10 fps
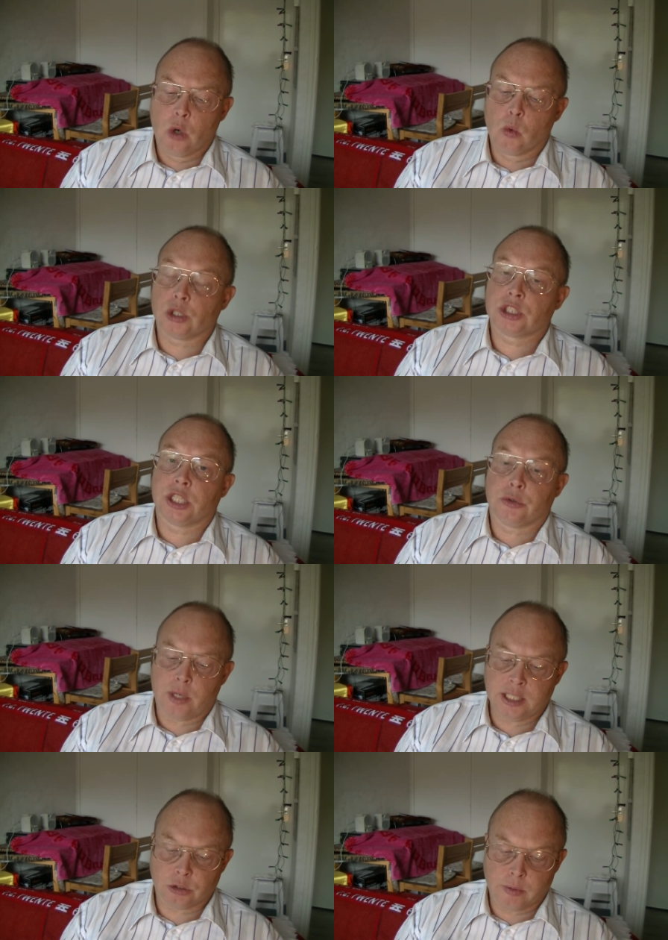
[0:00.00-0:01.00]
was
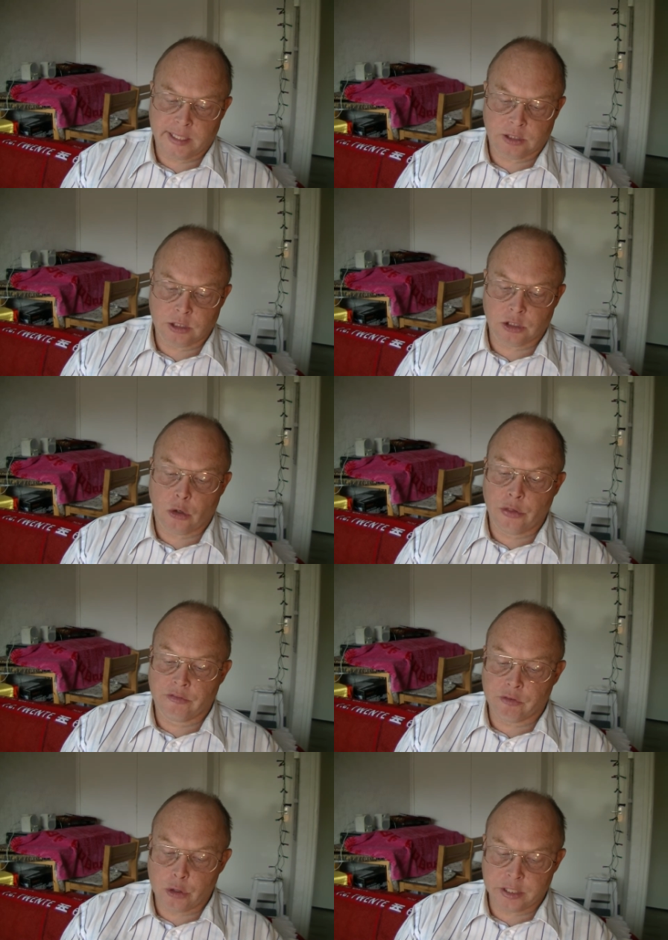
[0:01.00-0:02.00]
resurrected on the
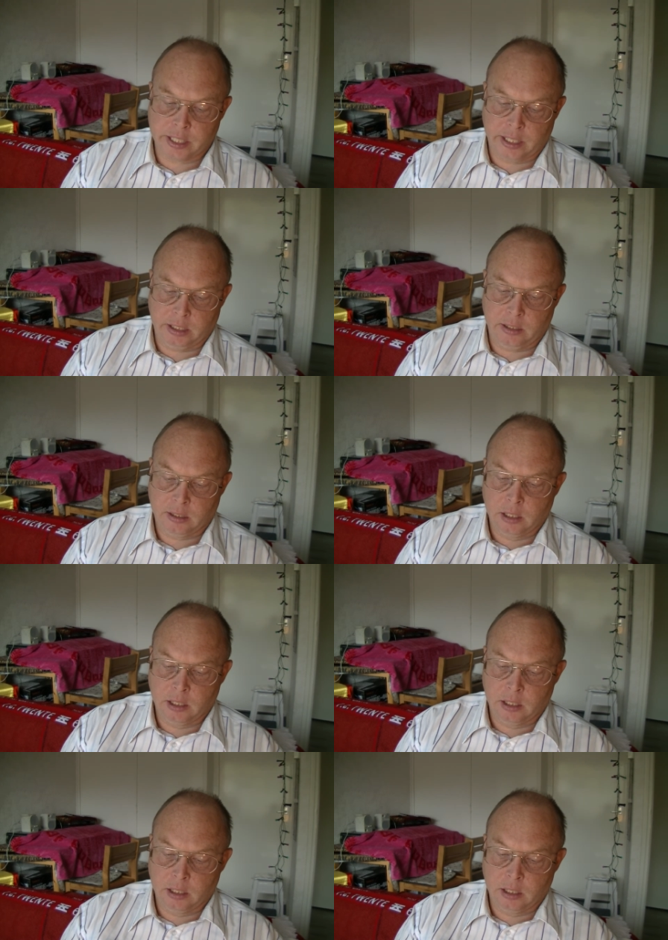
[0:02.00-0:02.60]
fourth day.